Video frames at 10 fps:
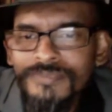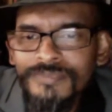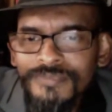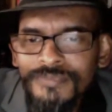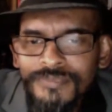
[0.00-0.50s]

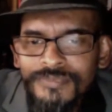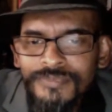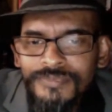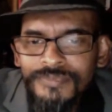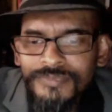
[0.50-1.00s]

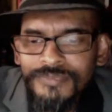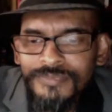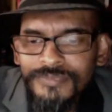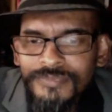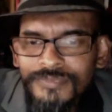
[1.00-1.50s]

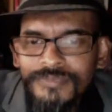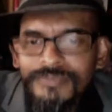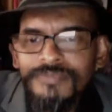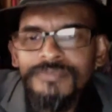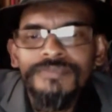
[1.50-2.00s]

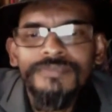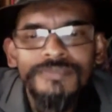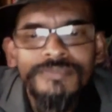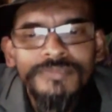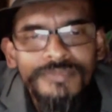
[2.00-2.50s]

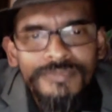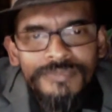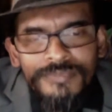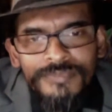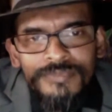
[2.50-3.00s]

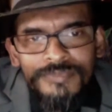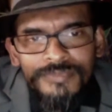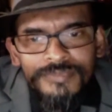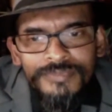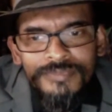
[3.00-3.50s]

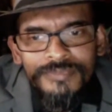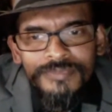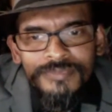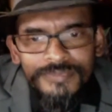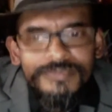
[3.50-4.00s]

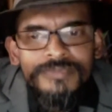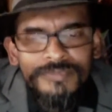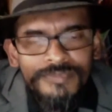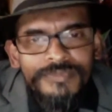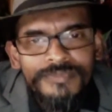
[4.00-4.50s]

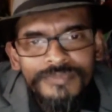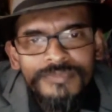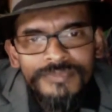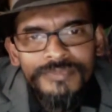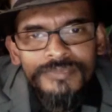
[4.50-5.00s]

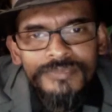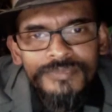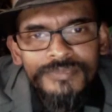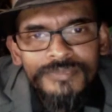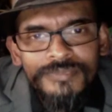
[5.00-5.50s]

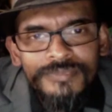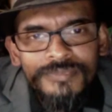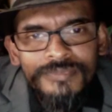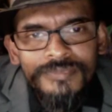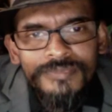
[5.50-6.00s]

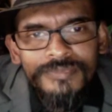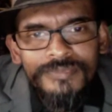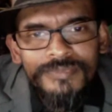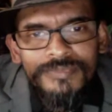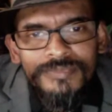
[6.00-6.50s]

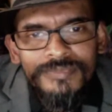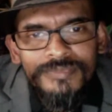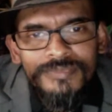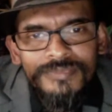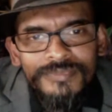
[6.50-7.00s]

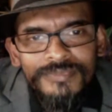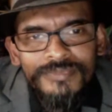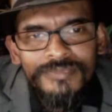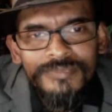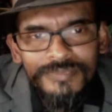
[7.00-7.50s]
(not speaking)